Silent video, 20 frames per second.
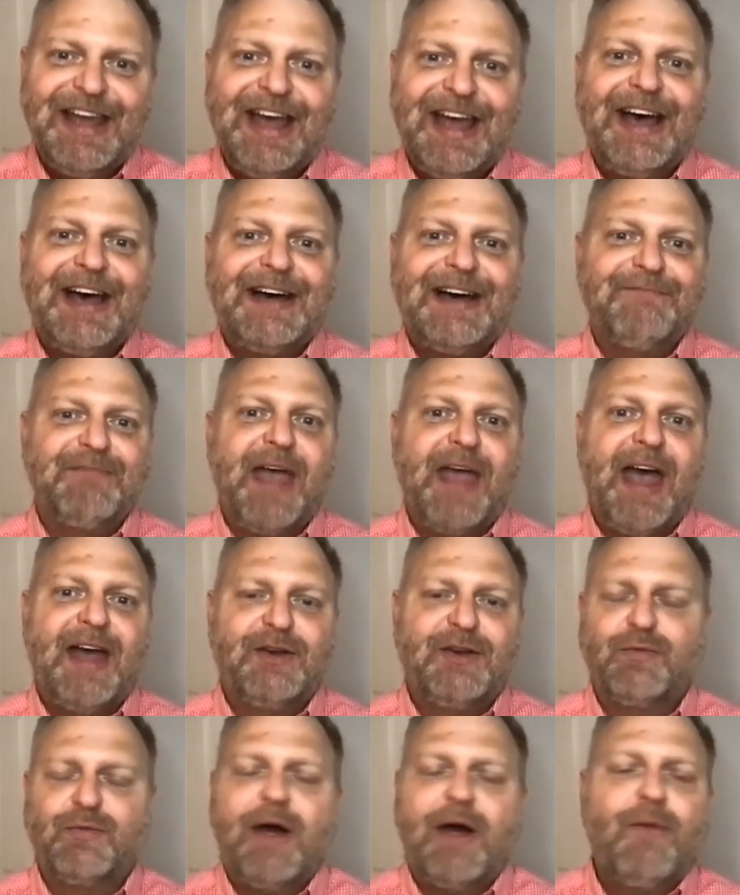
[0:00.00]
Um,
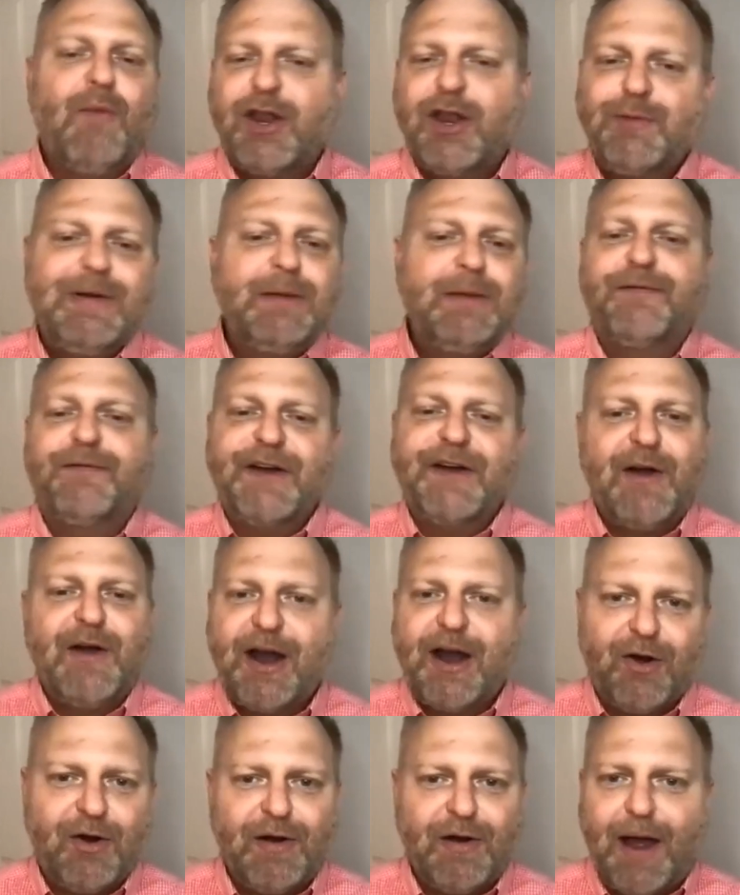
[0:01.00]
and wh- whether people figure
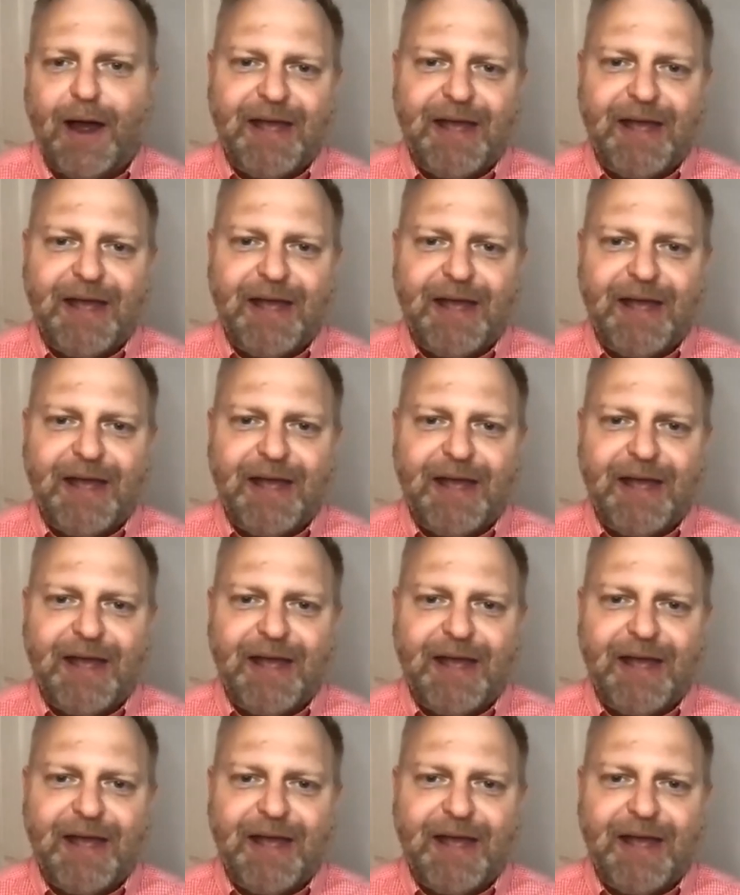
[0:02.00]
out or